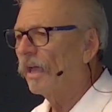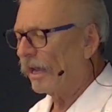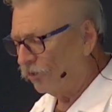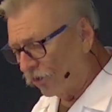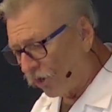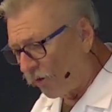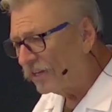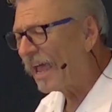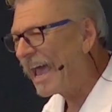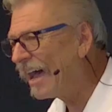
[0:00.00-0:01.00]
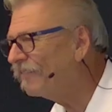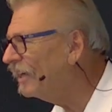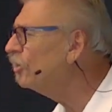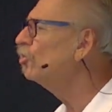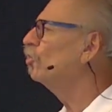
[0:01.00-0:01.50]
And you're going to have
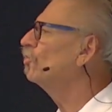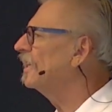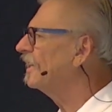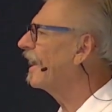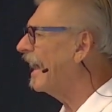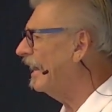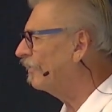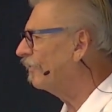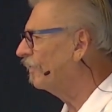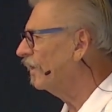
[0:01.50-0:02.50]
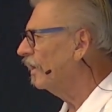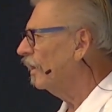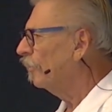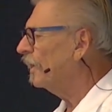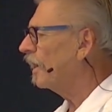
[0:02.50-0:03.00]
issues in life
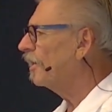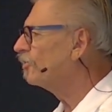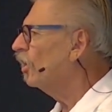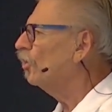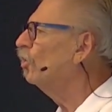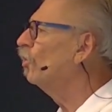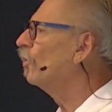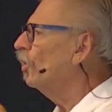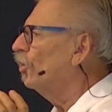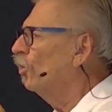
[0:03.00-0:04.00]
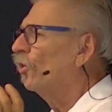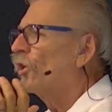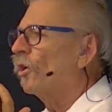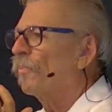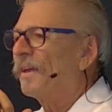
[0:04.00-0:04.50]
because you're, you're
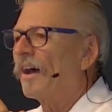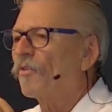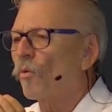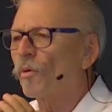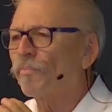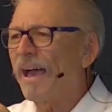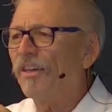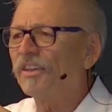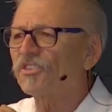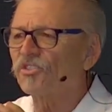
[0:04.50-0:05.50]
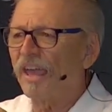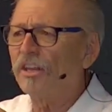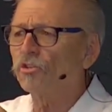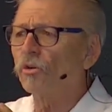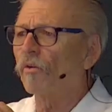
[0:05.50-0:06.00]
going to be of a rebellious
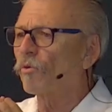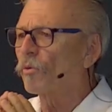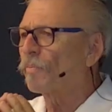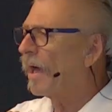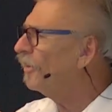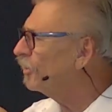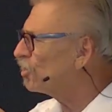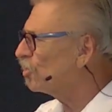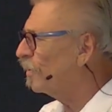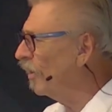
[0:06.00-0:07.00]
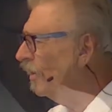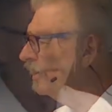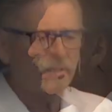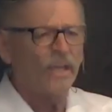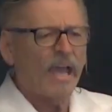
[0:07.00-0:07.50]
nature, of a rebellious
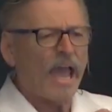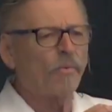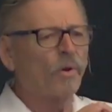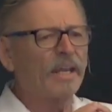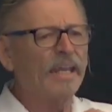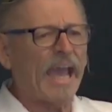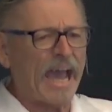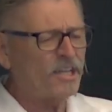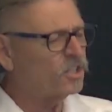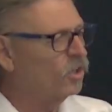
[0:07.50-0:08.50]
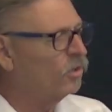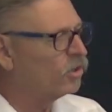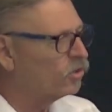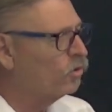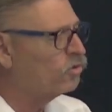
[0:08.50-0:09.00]
spirit. And when he asks you to
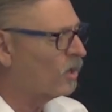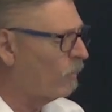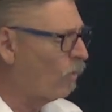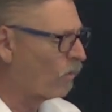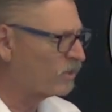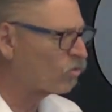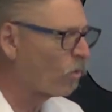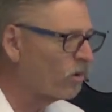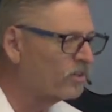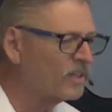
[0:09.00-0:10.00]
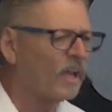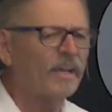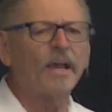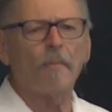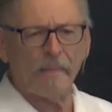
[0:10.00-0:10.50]
do something or his word
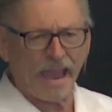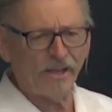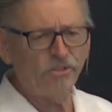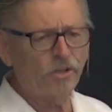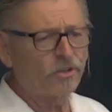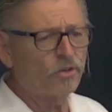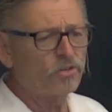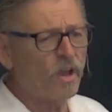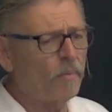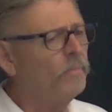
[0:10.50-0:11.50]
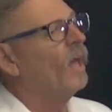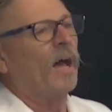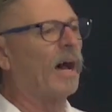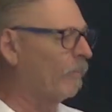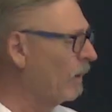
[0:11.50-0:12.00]
commands you to do something,
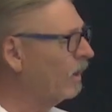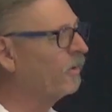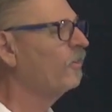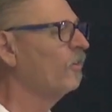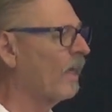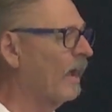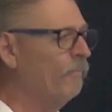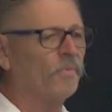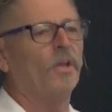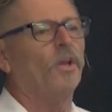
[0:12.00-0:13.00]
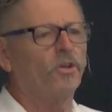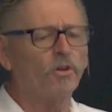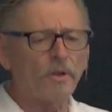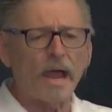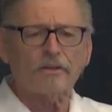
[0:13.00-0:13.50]
I'm not going to do that. You're
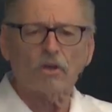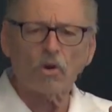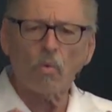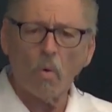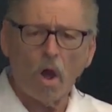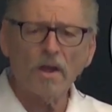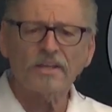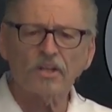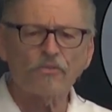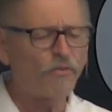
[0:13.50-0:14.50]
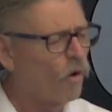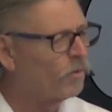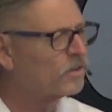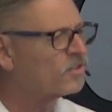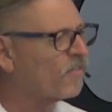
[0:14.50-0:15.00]
not going to walk in the
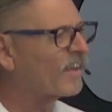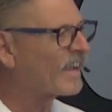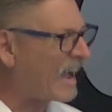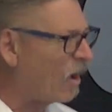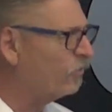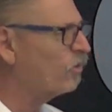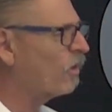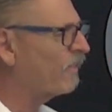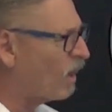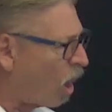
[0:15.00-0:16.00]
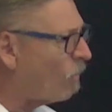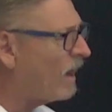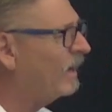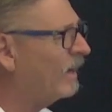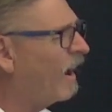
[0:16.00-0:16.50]
fullness of the counsel of the
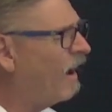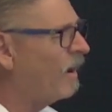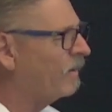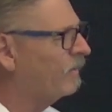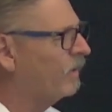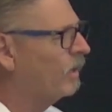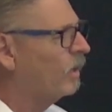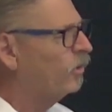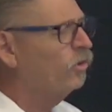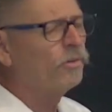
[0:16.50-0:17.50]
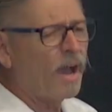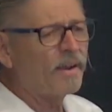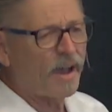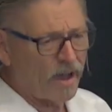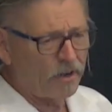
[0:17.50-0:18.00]
Almighty God. You're not
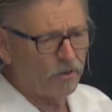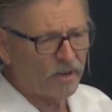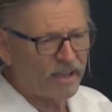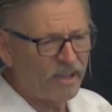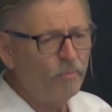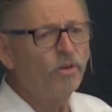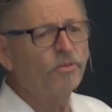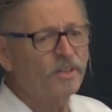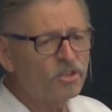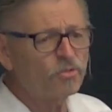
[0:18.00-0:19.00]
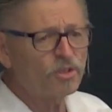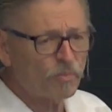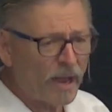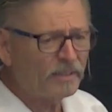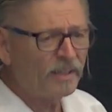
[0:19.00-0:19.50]
honoring him, you're
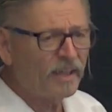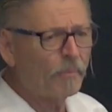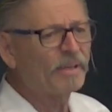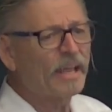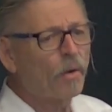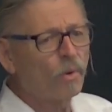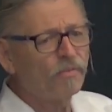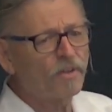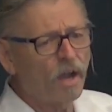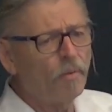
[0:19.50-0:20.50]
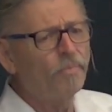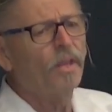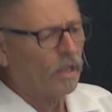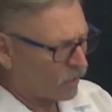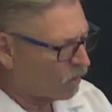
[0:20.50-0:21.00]
disrespecting him. And yet we've come,
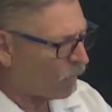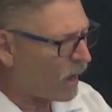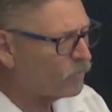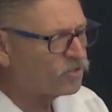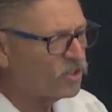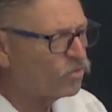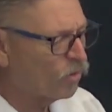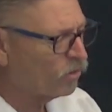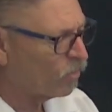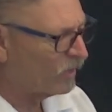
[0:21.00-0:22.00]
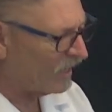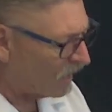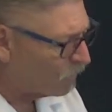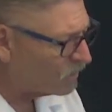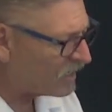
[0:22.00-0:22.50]
the Bible says we're to be
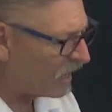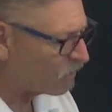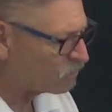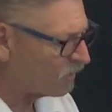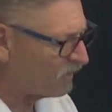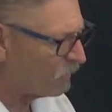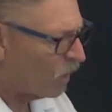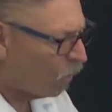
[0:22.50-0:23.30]
imitators of him.